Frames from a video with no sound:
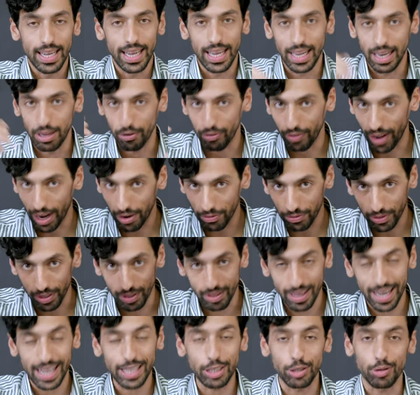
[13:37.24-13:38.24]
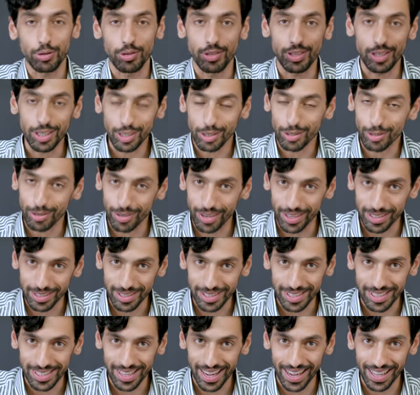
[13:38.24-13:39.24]
And if after that you still don't
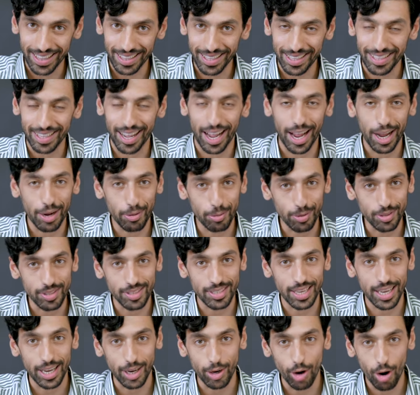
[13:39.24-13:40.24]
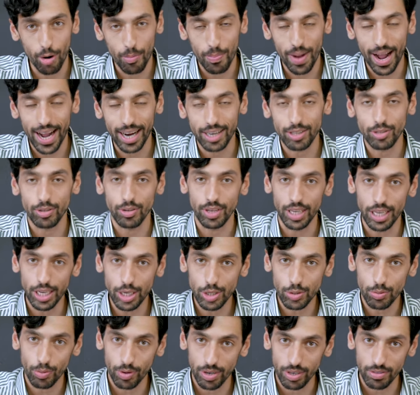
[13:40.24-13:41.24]
understand it, I would say go back to
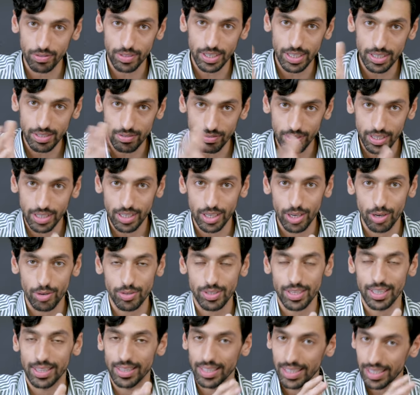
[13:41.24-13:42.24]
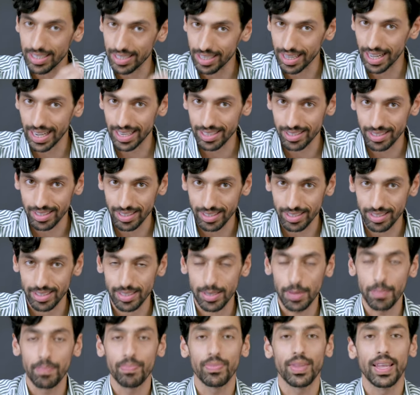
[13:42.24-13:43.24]
each one of these videos and these
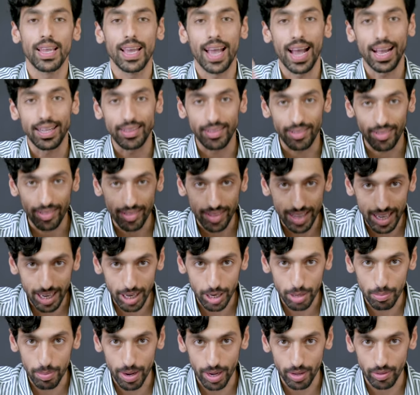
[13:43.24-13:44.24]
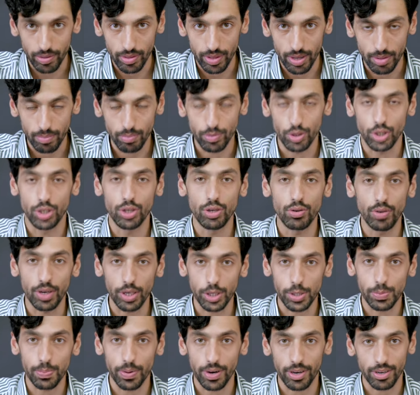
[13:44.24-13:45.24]
lessons and think about them. Do
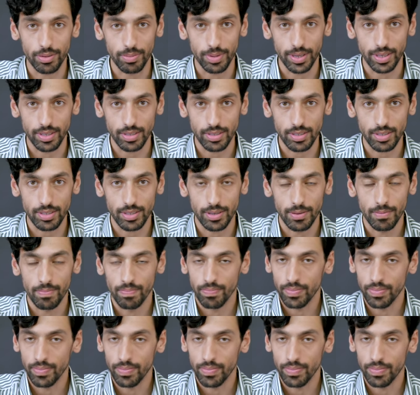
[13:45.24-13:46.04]
experiments.